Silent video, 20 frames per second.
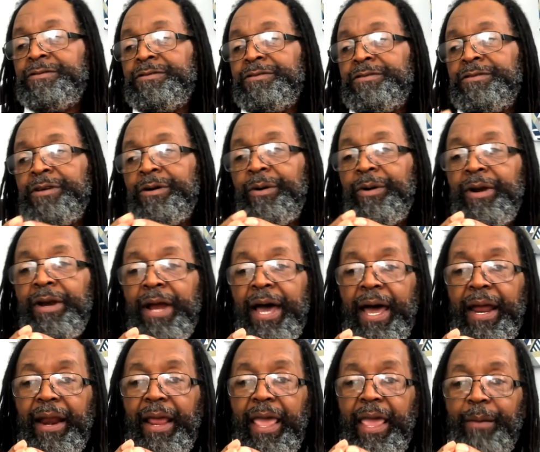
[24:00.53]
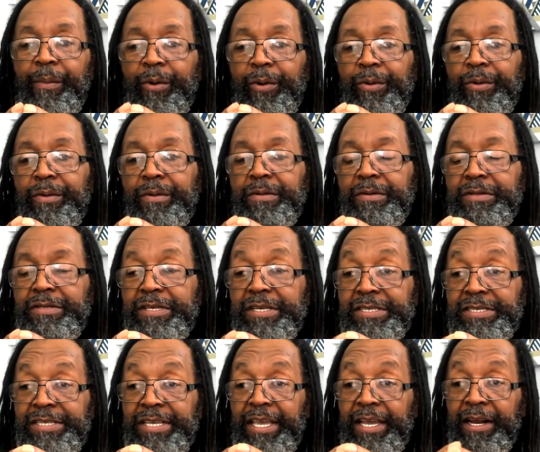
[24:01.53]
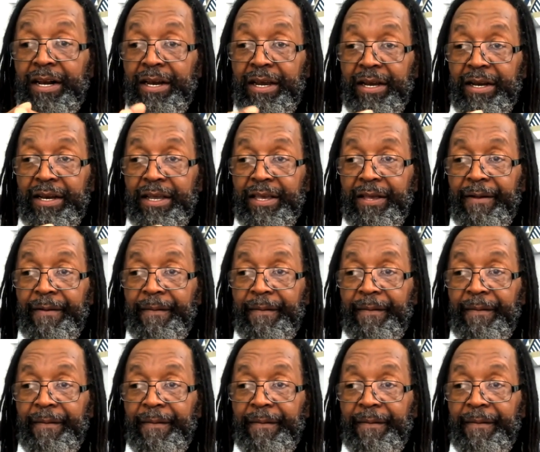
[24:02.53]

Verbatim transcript: that we're not able to see clearly.